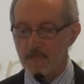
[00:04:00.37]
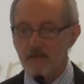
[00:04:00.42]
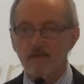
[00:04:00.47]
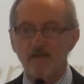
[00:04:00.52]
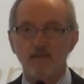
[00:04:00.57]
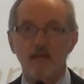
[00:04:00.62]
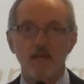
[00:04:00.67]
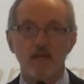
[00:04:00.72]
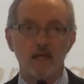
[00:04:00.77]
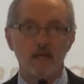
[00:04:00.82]
to
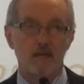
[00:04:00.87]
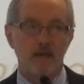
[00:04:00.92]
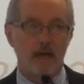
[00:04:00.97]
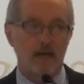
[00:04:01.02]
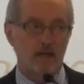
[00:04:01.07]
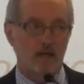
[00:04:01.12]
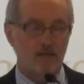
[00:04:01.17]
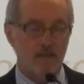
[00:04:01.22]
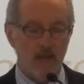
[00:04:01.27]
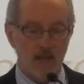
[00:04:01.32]
think
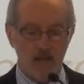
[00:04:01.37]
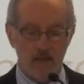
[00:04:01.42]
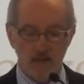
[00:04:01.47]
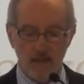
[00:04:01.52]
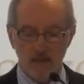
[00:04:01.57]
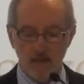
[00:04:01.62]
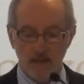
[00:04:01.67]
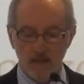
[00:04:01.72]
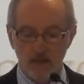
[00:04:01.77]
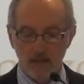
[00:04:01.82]
about our
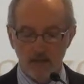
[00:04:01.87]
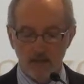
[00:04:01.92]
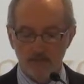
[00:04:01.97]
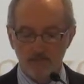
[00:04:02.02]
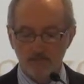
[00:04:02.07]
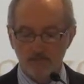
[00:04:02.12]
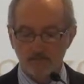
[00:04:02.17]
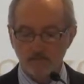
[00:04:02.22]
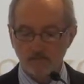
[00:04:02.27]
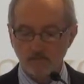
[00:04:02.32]
malleability.
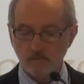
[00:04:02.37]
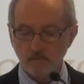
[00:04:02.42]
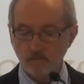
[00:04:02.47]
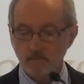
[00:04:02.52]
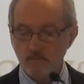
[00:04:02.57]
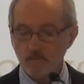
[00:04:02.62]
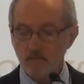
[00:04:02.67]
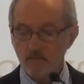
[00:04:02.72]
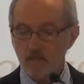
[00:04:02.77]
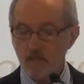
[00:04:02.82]

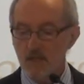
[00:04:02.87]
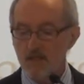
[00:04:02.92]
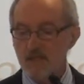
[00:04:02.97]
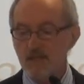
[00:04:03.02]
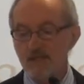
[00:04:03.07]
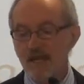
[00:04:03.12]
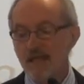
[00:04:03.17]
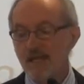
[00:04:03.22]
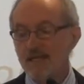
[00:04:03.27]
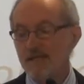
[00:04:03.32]

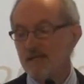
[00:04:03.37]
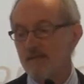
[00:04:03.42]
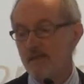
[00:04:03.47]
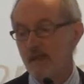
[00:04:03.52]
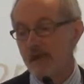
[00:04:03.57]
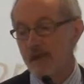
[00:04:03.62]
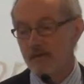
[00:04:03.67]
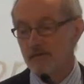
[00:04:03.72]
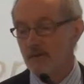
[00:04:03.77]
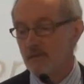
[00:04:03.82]
The tenets of
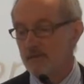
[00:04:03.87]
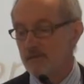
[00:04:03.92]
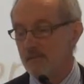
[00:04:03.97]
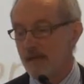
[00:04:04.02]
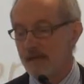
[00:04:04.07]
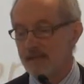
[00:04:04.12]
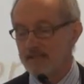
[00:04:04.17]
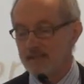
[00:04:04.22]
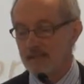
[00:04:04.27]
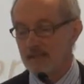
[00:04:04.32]
the
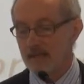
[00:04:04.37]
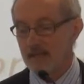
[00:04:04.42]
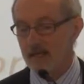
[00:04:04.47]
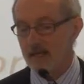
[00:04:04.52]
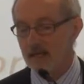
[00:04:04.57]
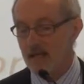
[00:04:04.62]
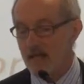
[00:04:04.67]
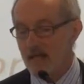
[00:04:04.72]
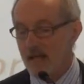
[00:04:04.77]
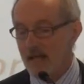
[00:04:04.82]

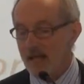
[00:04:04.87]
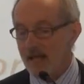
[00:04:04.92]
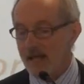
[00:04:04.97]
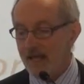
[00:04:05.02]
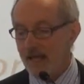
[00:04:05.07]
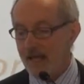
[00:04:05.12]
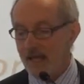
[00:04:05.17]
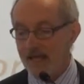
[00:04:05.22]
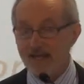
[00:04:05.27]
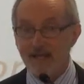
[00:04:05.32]
heteromasculine,
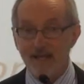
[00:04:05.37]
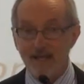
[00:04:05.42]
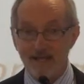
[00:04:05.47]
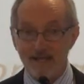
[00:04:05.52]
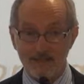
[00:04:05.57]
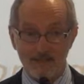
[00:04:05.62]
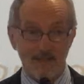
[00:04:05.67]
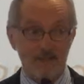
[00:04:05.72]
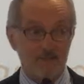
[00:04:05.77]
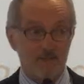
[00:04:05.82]

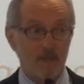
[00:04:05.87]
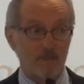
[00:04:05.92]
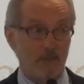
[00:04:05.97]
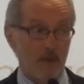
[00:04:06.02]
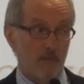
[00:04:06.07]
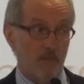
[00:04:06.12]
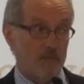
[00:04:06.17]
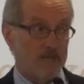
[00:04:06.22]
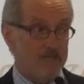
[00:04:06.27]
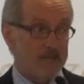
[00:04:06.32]
as it's been
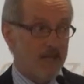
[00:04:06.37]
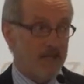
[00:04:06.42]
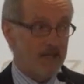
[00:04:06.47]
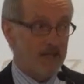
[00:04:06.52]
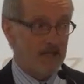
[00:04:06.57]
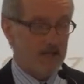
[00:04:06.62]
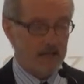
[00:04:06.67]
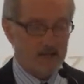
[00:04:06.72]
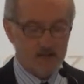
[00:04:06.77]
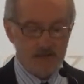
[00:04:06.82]

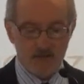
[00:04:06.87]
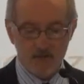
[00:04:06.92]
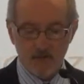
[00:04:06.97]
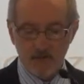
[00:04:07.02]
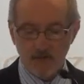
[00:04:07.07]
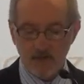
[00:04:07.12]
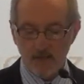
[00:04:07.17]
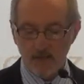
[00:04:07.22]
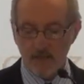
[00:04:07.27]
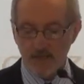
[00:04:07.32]
represented
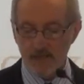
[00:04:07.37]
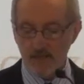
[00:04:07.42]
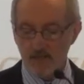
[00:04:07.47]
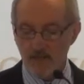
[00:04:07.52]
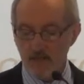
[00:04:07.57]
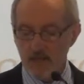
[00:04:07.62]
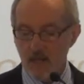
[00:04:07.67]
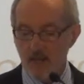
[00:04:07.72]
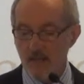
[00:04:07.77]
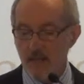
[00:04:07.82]
historically, has
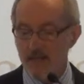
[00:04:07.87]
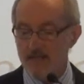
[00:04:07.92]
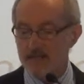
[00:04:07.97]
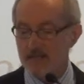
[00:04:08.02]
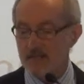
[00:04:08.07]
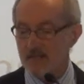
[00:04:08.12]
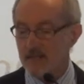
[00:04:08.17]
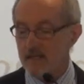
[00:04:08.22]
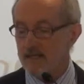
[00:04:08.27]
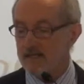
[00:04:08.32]
been that
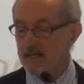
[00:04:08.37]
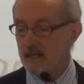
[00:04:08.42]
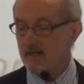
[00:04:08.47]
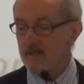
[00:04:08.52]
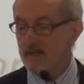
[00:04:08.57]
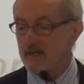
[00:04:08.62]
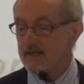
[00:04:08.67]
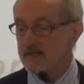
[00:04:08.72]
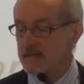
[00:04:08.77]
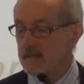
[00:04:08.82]
masculinity is
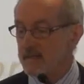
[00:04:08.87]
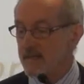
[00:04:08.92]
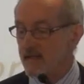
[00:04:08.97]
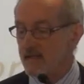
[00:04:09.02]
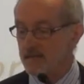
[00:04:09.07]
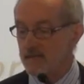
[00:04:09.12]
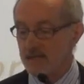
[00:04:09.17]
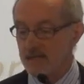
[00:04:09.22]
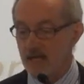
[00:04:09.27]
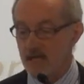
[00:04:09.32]
evidenced in the
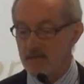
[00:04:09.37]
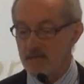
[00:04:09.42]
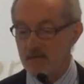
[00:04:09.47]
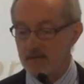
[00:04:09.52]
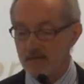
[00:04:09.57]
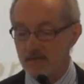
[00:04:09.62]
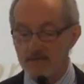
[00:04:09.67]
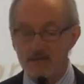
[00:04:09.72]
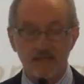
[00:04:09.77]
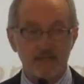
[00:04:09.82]

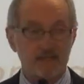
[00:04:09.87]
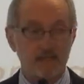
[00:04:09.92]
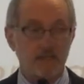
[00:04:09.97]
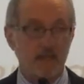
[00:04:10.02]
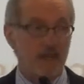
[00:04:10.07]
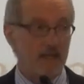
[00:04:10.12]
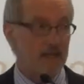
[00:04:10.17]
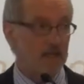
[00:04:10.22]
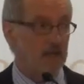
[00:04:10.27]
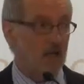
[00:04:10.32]
expectations of
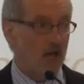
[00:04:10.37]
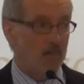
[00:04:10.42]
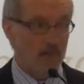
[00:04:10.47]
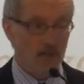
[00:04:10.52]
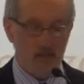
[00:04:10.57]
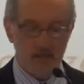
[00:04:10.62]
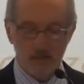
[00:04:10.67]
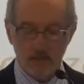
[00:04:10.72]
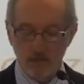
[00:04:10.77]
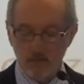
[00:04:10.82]
systematic
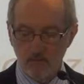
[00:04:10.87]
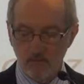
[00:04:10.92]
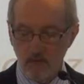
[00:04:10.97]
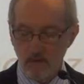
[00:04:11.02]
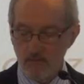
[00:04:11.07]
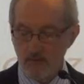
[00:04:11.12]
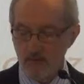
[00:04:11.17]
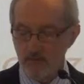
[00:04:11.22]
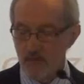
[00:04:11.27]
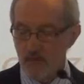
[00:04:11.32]
domination of
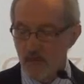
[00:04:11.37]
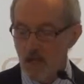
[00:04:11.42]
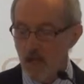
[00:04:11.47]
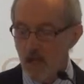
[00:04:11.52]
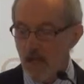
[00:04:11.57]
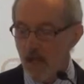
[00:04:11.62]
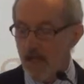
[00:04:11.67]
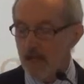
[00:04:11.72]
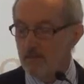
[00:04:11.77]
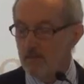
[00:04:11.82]
women
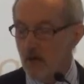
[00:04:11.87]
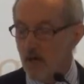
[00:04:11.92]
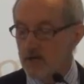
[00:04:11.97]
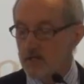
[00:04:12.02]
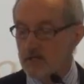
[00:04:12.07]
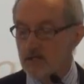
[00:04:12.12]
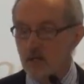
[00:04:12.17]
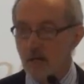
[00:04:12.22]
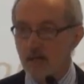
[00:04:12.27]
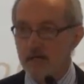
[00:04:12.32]
and
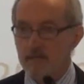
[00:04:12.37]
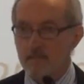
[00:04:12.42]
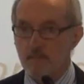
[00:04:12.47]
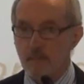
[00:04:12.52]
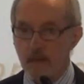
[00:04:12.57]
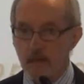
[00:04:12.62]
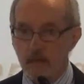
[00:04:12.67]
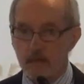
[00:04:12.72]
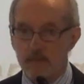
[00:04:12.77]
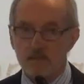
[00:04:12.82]
marginalized
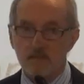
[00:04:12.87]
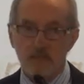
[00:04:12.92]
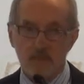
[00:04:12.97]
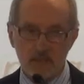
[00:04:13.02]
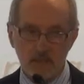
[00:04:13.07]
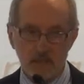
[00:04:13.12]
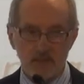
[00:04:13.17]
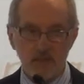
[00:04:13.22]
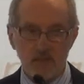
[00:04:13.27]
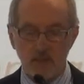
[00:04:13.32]
males,
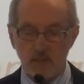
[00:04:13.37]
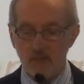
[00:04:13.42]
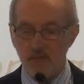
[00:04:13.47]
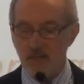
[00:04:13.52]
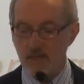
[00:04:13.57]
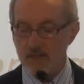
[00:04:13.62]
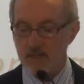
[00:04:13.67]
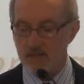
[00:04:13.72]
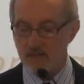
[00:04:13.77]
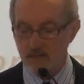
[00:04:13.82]
which is pretty
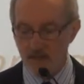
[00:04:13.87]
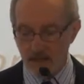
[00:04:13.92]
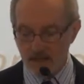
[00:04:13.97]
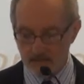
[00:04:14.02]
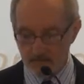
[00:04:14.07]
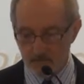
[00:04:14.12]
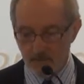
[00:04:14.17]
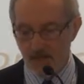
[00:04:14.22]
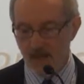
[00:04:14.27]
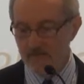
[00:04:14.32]
much
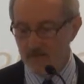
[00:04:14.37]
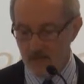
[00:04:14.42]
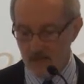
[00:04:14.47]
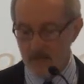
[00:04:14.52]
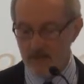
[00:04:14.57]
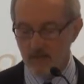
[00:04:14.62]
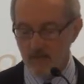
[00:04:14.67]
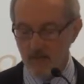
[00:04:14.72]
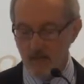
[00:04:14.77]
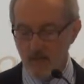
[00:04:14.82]
uh,
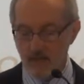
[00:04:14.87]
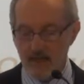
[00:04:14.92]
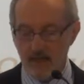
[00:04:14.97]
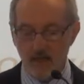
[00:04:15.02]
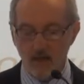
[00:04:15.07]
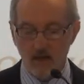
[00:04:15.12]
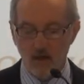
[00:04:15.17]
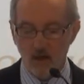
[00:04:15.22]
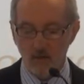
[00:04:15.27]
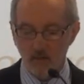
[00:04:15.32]
evident if we look
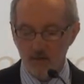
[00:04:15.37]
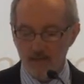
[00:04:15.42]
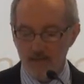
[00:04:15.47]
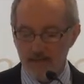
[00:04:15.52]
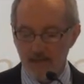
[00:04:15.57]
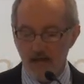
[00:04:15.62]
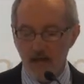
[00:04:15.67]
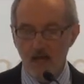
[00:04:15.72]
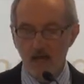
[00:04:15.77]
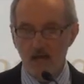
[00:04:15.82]
at a global
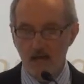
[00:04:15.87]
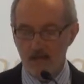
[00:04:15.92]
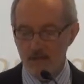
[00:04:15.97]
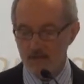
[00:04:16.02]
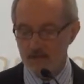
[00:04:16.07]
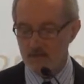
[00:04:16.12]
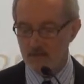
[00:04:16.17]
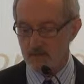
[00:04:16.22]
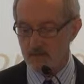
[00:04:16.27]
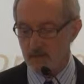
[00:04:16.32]
scale and
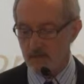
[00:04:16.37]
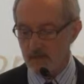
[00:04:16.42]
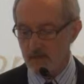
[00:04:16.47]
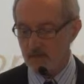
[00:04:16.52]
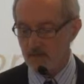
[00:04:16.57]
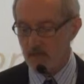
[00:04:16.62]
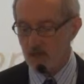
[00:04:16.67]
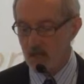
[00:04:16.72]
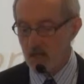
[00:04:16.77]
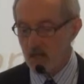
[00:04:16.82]

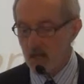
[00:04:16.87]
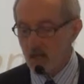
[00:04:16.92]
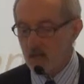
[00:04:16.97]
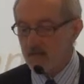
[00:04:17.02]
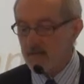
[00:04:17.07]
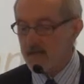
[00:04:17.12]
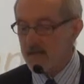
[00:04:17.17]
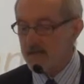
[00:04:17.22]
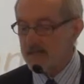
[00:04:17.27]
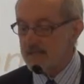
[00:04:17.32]
historically.
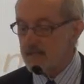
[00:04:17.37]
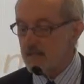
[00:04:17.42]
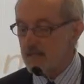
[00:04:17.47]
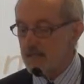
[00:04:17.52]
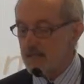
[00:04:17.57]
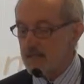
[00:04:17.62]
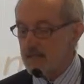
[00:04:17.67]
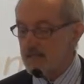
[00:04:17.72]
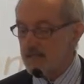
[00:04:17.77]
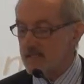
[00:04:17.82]

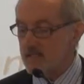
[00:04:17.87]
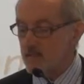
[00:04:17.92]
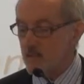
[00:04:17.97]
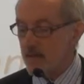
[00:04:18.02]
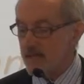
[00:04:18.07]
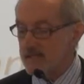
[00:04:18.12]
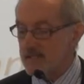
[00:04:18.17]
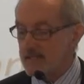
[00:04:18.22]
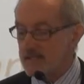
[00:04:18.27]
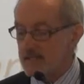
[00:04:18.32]
Masculinity is
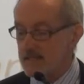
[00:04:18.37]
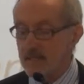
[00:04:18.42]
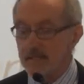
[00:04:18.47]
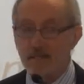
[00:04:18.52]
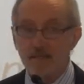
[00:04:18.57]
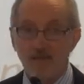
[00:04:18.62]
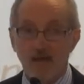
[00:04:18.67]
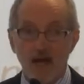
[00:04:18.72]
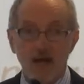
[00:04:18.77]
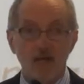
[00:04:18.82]
expressed as
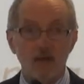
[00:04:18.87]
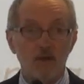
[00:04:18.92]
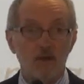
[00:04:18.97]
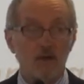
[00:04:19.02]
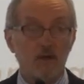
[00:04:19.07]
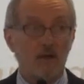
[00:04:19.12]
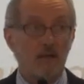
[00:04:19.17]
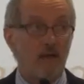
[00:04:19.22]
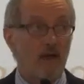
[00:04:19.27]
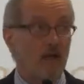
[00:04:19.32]
the devalu
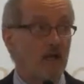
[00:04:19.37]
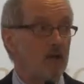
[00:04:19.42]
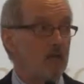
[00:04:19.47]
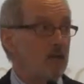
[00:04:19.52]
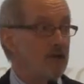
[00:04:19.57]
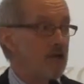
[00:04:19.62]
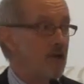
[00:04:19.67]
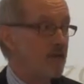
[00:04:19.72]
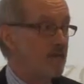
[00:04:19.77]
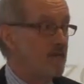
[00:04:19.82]

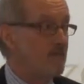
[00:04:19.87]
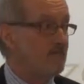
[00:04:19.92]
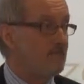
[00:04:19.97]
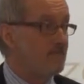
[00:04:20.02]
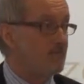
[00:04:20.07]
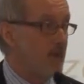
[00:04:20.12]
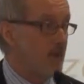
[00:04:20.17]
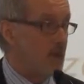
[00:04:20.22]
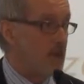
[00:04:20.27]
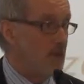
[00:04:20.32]
devaluing of the
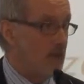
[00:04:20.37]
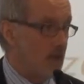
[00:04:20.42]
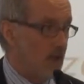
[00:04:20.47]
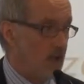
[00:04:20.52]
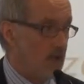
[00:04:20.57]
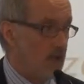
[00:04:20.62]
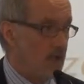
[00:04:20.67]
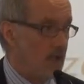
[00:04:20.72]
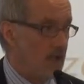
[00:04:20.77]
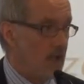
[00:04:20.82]

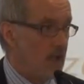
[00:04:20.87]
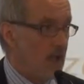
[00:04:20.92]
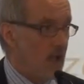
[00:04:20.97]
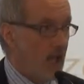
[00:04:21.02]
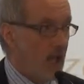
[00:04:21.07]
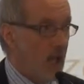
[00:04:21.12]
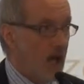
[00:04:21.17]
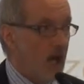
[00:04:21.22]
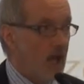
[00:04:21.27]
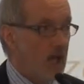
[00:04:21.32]
feminine,
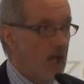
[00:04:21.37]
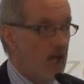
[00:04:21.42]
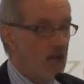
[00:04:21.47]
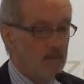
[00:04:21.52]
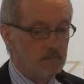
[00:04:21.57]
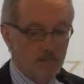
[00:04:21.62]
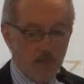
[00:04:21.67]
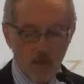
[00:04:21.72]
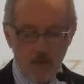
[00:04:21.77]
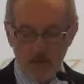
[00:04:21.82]

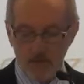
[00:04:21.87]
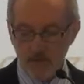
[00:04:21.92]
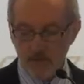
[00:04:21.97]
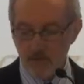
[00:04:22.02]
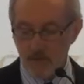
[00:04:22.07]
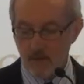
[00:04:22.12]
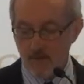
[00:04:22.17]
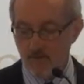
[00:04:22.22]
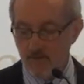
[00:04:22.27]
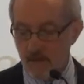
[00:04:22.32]
um, both
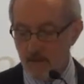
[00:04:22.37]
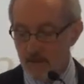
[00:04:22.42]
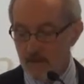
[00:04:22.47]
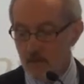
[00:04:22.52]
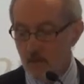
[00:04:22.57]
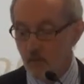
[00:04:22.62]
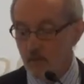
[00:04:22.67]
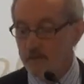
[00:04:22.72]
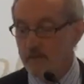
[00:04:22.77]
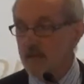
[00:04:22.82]
the
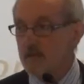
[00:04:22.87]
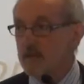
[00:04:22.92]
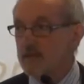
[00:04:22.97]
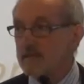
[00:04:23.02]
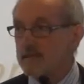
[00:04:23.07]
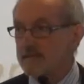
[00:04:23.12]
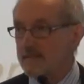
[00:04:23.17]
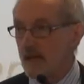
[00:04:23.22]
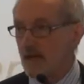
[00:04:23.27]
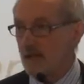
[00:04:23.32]
feminine within
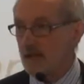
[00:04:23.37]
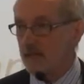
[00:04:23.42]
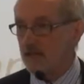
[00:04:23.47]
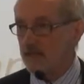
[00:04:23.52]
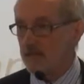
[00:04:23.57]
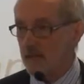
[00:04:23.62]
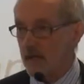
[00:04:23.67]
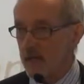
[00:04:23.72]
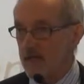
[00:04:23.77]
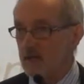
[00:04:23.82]
the
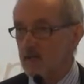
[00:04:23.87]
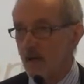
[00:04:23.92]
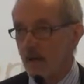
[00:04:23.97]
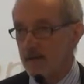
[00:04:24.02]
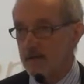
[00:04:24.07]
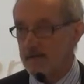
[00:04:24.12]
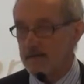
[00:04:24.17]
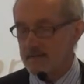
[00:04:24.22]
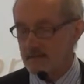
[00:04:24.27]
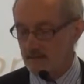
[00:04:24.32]
self as
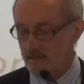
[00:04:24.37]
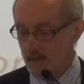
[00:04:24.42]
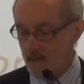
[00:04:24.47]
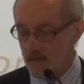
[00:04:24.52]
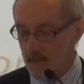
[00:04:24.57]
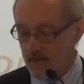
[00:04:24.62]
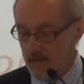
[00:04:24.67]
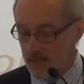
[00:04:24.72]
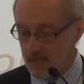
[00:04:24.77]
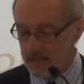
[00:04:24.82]
well as the
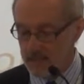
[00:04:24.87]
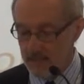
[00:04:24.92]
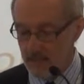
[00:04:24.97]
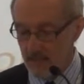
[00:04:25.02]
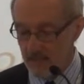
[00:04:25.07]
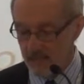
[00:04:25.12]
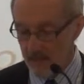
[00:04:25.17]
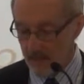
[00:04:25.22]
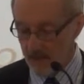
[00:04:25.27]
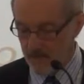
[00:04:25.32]

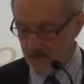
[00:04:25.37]
femininity of